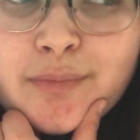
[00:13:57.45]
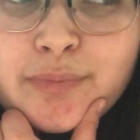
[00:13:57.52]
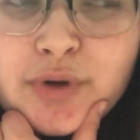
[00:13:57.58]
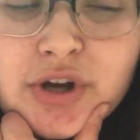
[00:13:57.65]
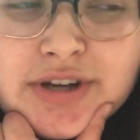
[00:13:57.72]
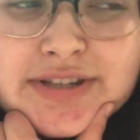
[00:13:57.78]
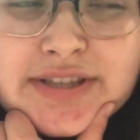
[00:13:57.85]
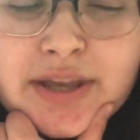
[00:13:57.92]

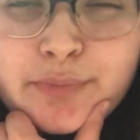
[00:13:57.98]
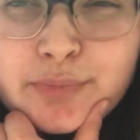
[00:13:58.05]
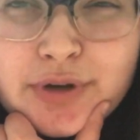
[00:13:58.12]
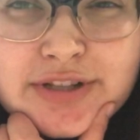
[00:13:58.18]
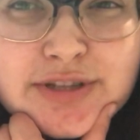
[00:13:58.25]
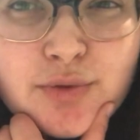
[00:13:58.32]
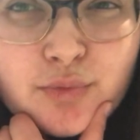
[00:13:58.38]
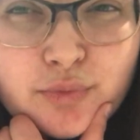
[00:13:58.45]
books, like,
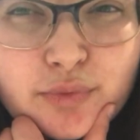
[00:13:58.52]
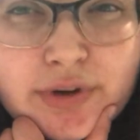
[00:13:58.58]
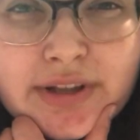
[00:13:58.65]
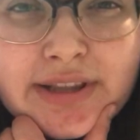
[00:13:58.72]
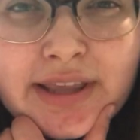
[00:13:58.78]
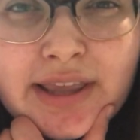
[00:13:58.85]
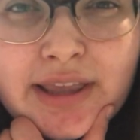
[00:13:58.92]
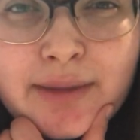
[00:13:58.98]
books that
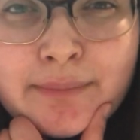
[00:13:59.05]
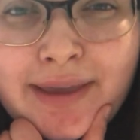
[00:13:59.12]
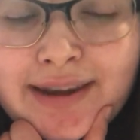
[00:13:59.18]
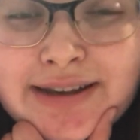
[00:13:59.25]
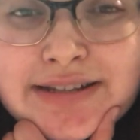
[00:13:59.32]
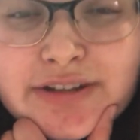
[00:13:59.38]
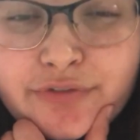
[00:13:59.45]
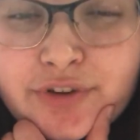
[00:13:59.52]
really made
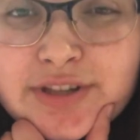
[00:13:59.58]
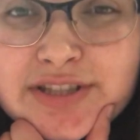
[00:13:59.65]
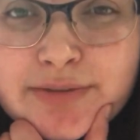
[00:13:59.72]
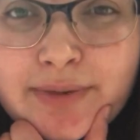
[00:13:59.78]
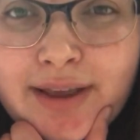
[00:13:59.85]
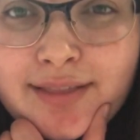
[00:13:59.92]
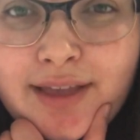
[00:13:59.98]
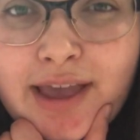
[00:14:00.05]
a difference
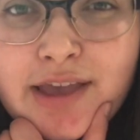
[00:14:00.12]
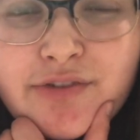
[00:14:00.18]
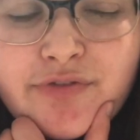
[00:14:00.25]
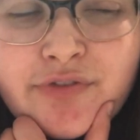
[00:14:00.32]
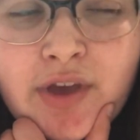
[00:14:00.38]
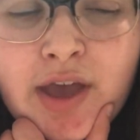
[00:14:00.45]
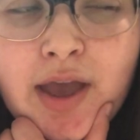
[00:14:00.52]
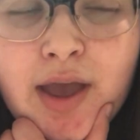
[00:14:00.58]
in my
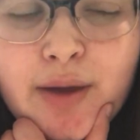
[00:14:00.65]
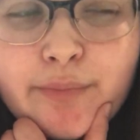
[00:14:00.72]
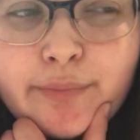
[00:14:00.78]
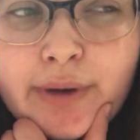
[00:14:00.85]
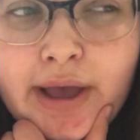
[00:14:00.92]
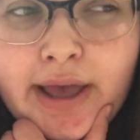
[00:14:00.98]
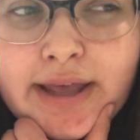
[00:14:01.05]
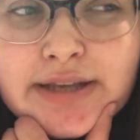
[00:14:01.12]
life,
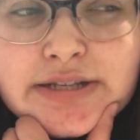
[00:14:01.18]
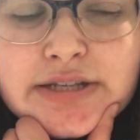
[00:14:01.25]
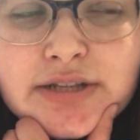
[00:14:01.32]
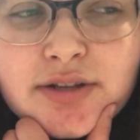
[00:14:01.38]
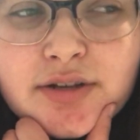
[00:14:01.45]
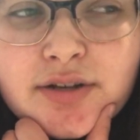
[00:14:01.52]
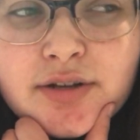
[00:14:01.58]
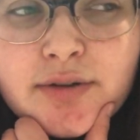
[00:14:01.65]

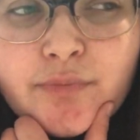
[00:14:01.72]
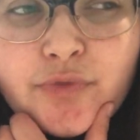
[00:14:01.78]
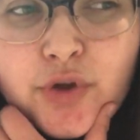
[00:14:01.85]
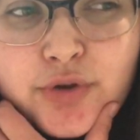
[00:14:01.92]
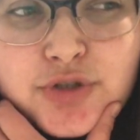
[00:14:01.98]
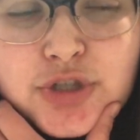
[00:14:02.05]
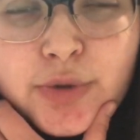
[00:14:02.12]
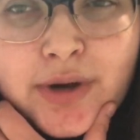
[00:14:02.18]
but
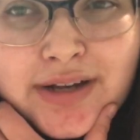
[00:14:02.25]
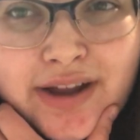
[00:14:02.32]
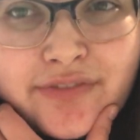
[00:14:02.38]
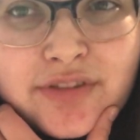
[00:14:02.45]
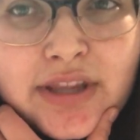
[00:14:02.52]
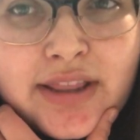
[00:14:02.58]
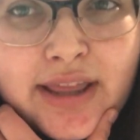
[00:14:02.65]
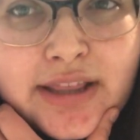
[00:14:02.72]
those two are
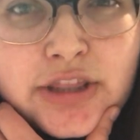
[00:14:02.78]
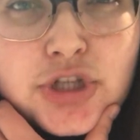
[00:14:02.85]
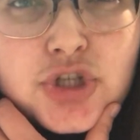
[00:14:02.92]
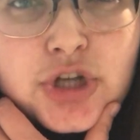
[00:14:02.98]
definitely, like, the